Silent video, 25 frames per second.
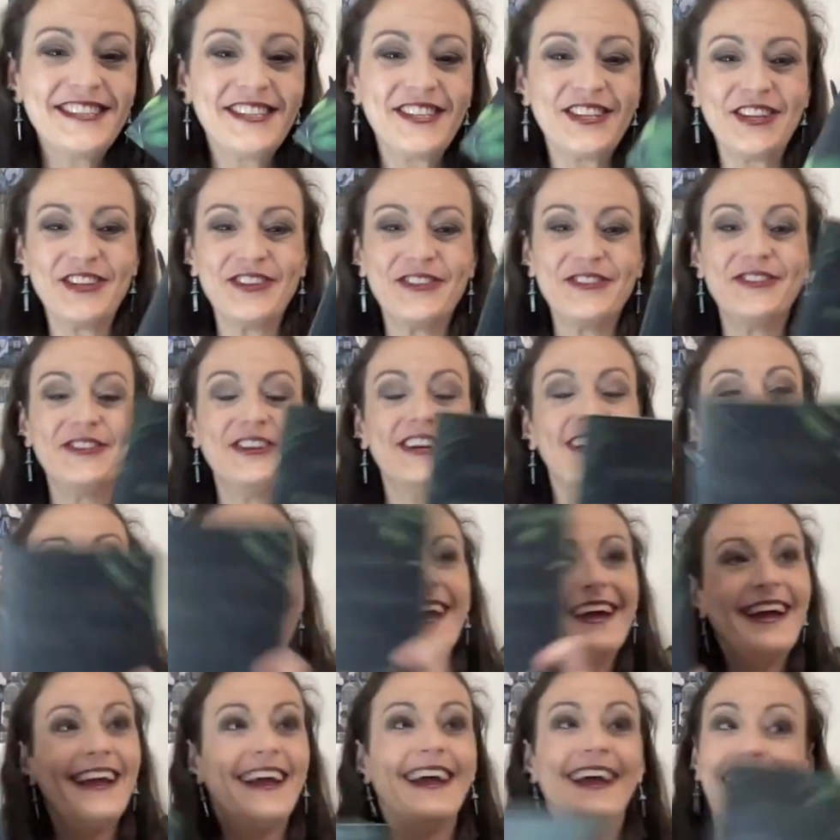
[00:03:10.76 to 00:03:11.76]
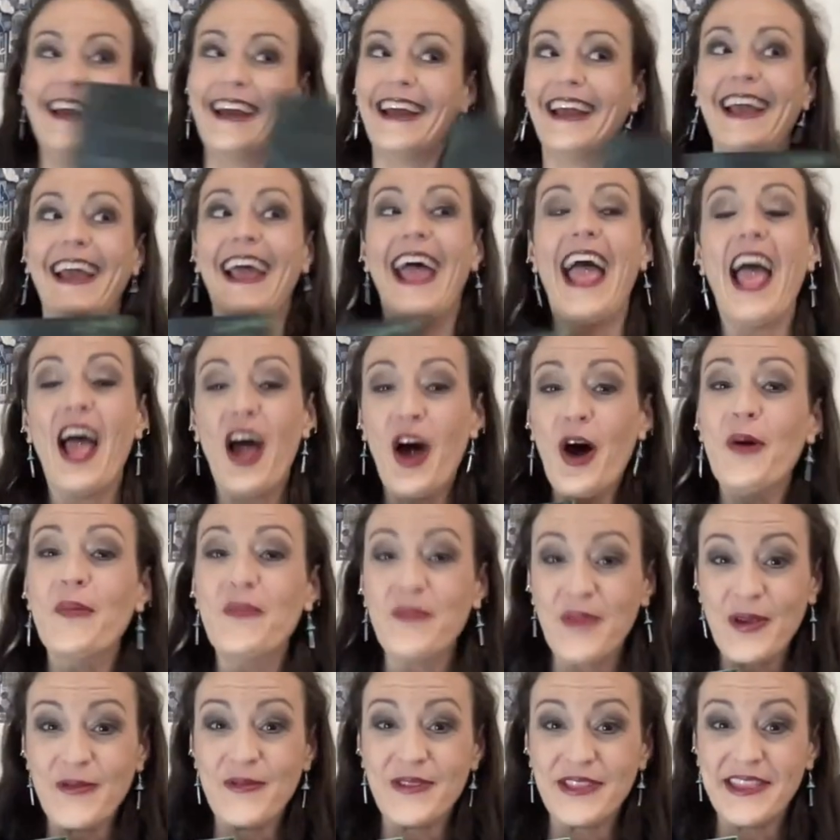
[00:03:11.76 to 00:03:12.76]
to help
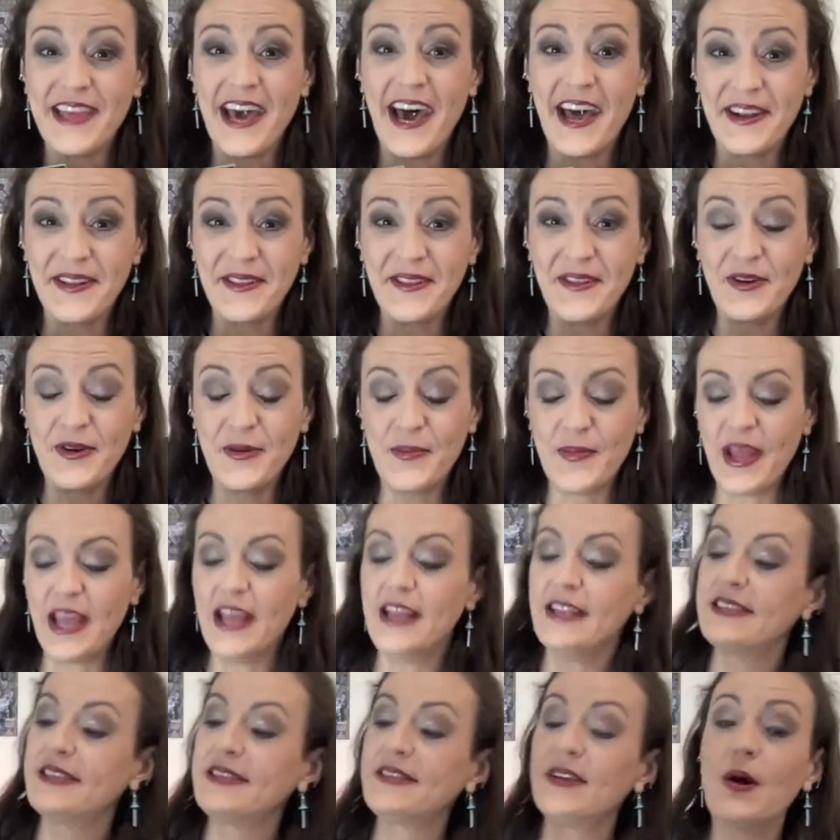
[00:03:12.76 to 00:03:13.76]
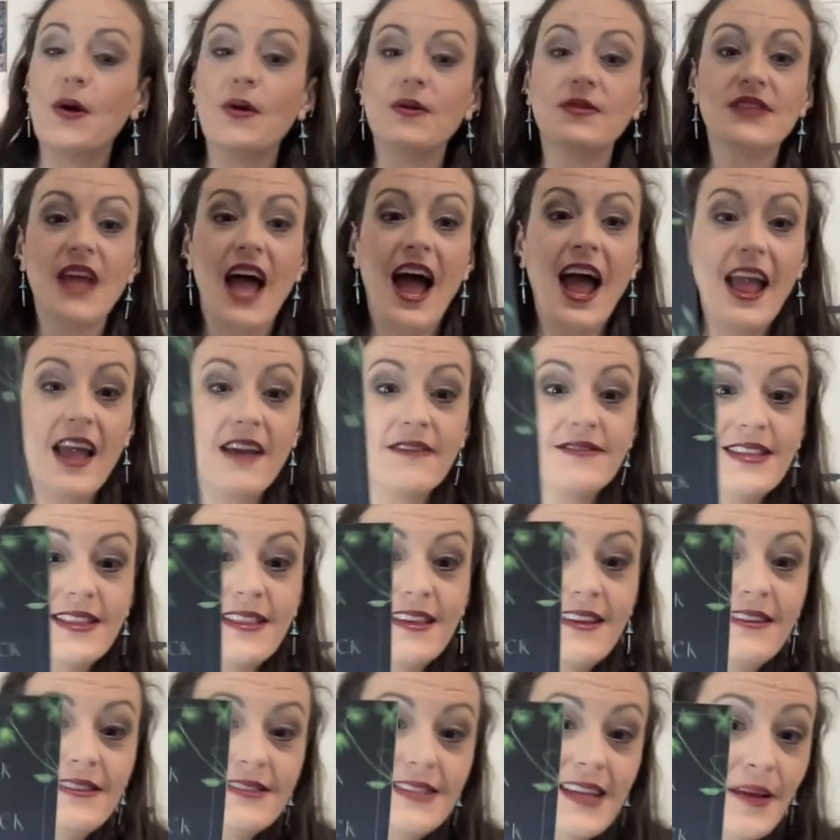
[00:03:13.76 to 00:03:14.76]
me with that a little bit. So I have to
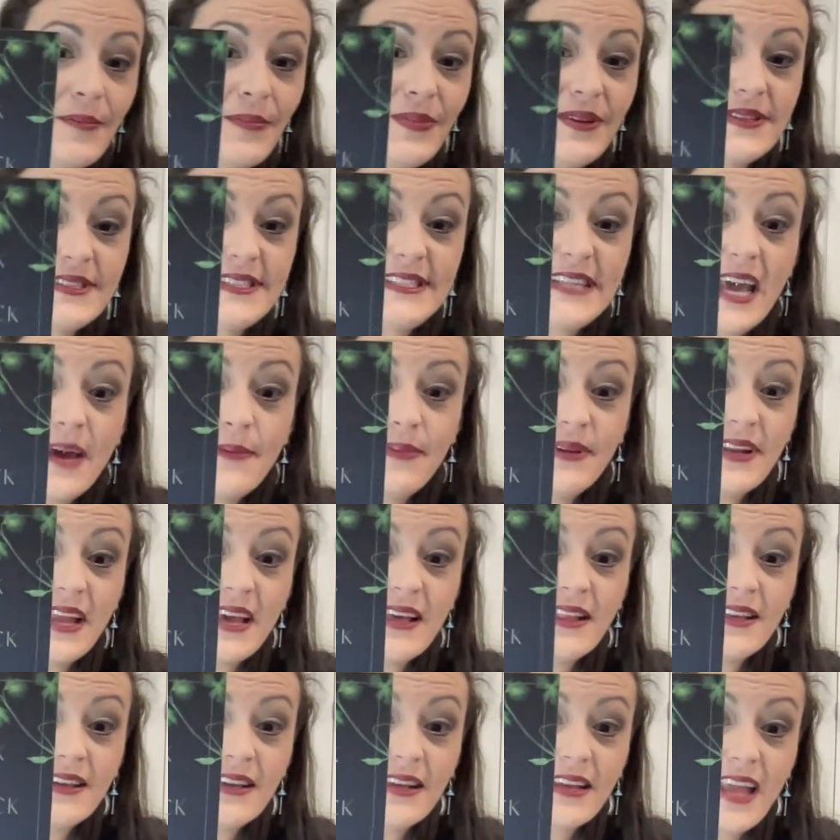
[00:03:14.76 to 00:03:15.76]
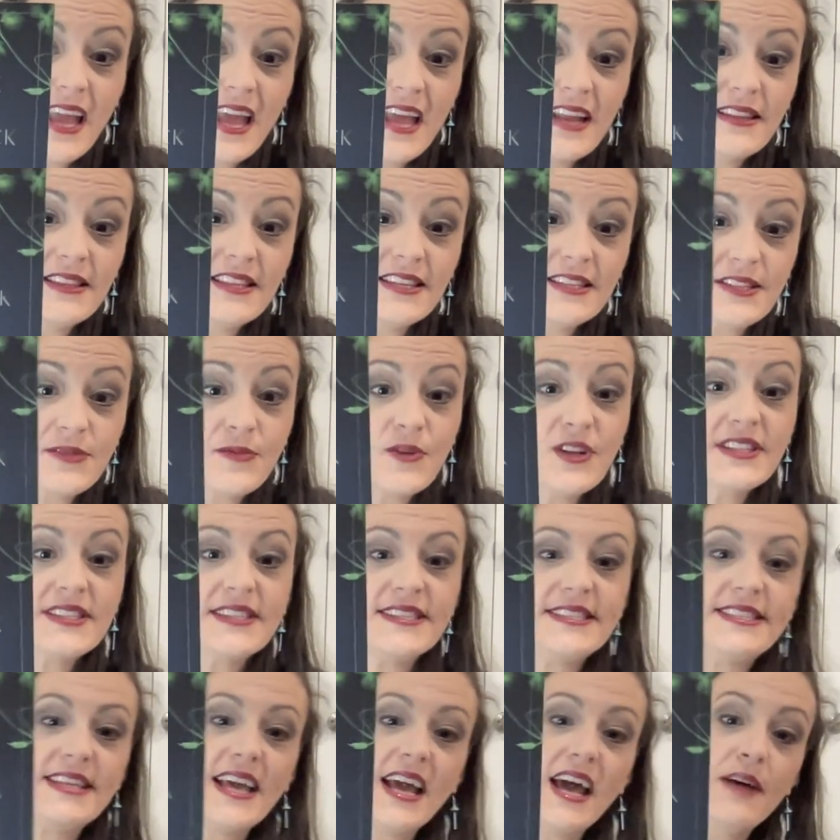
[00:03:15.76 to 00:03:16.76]
thank Deb and Ella again. This
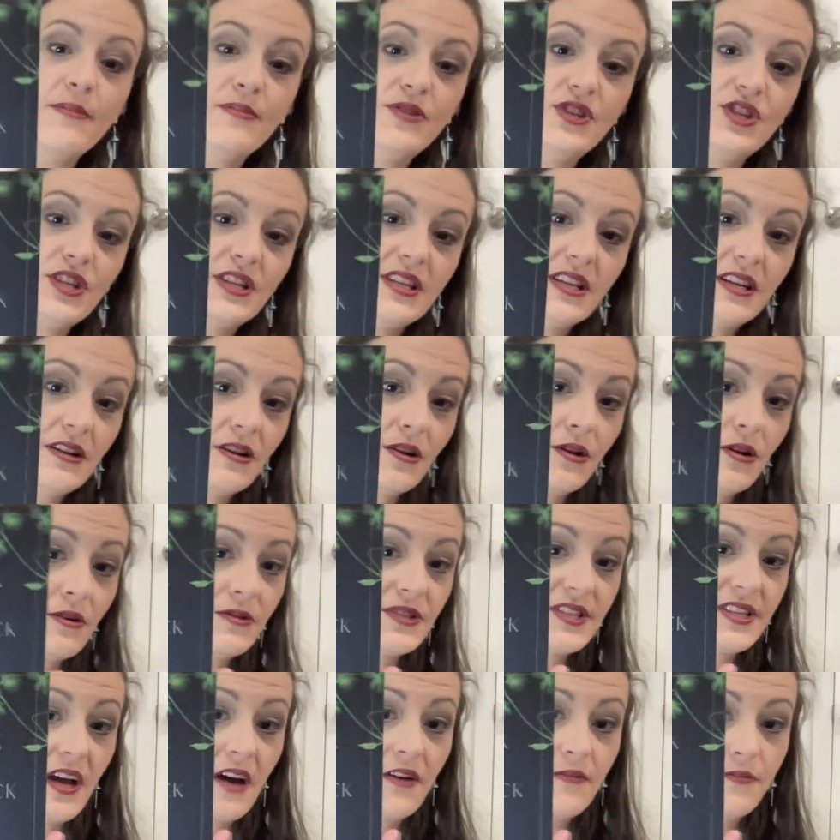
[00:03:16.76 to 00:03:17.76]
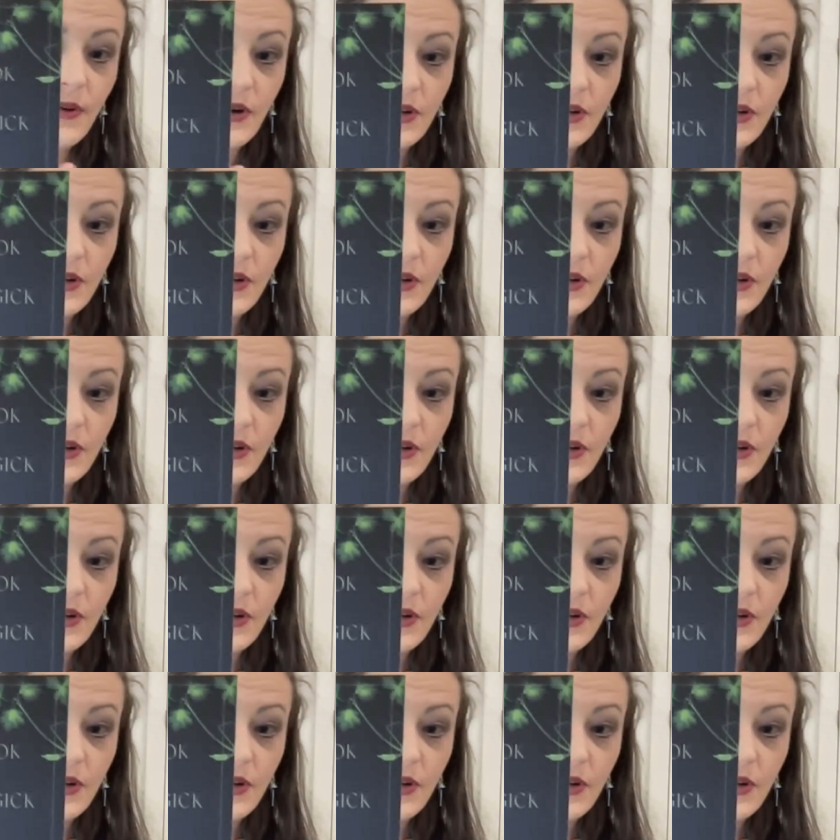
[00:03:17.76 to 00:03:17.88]
one's Deb. She did it herself